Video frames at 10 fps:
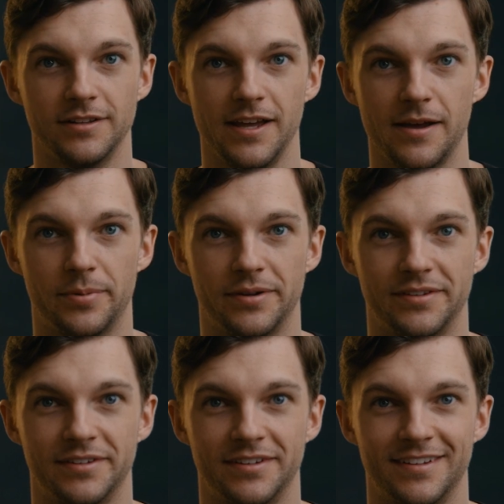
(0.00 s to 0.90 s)
a lamp,
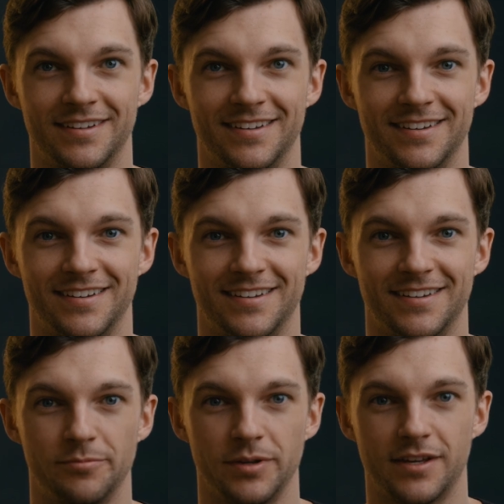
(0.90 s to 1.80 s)

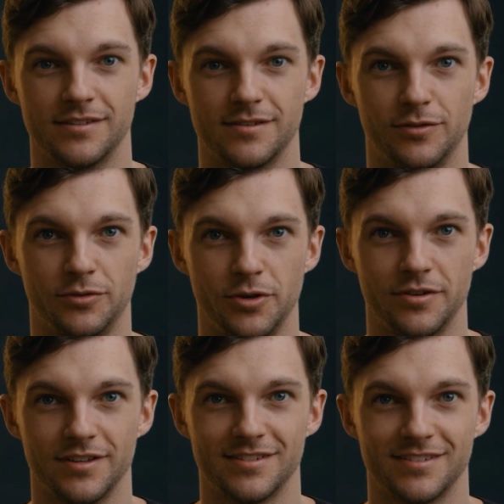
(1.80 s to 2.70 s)
because if you'll
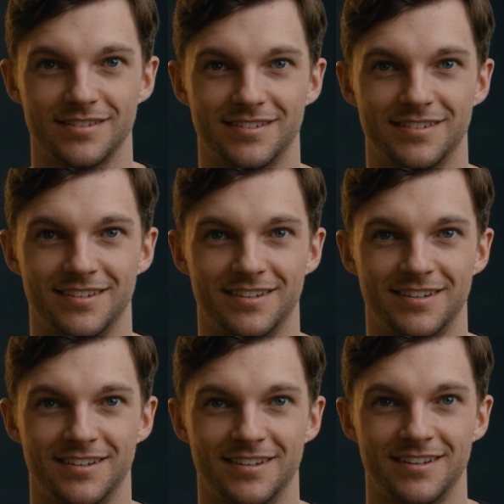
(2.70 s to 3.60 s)
notice,
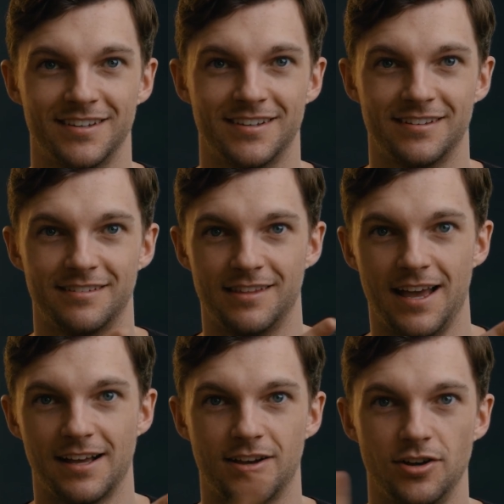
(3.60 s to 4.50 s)

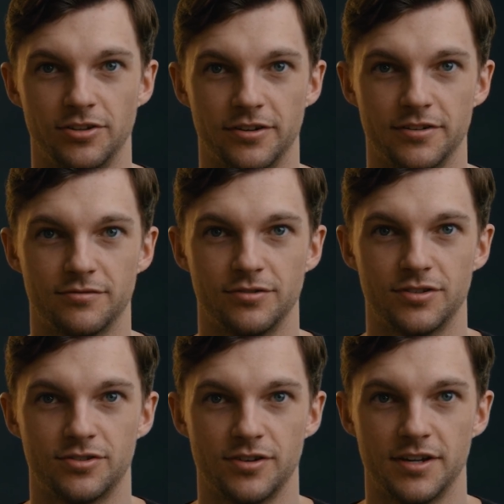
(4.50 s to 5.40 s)
that color is
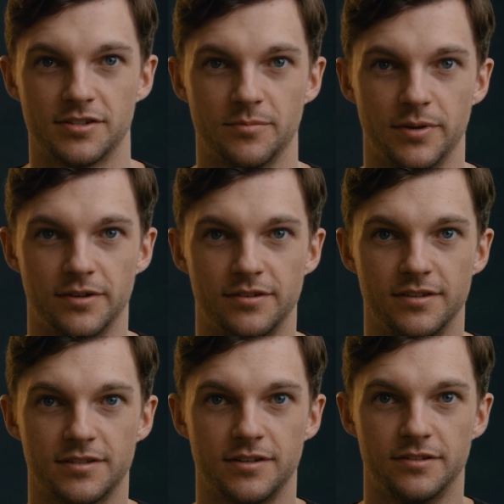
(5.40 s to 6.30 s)
really strange compared to
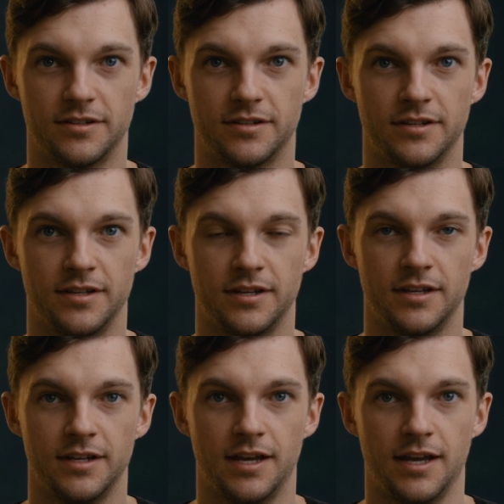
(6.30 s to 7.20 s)
this color.
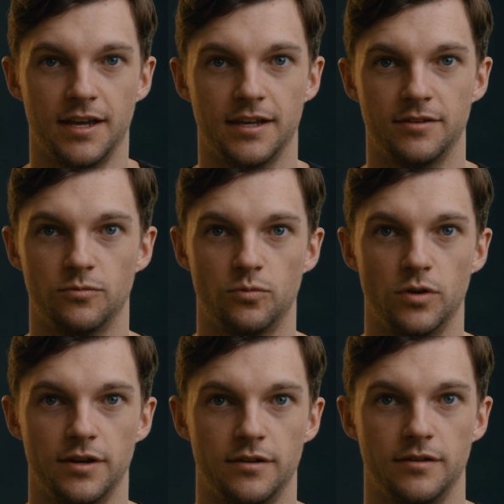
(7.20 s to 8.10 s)
And
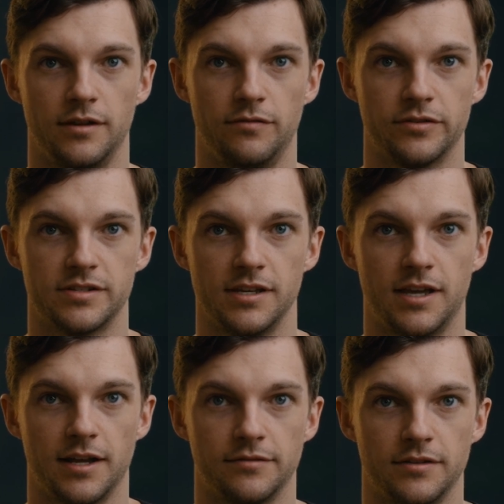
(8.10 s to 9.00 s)
if you'll see
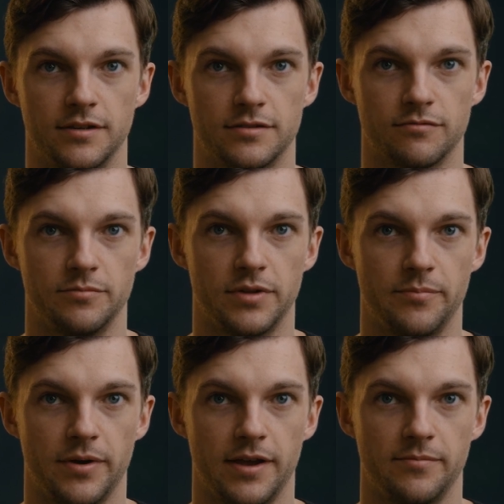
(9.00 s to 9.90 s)
kind of in this rim
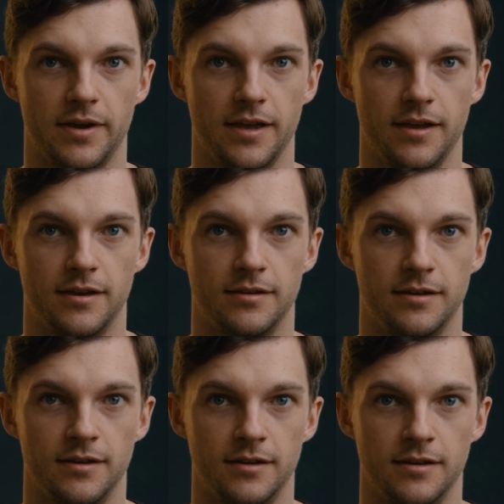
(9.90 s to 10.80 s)
light behind my head,
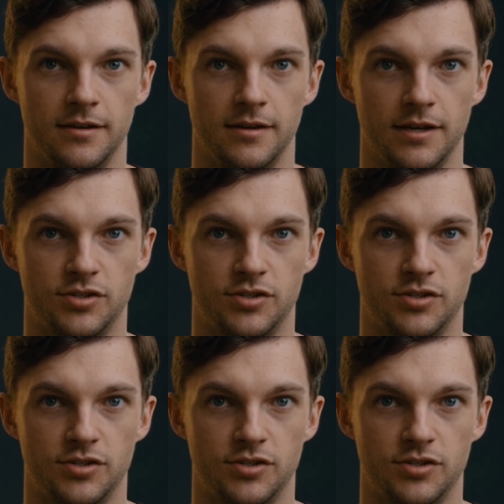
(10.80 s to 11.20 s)
it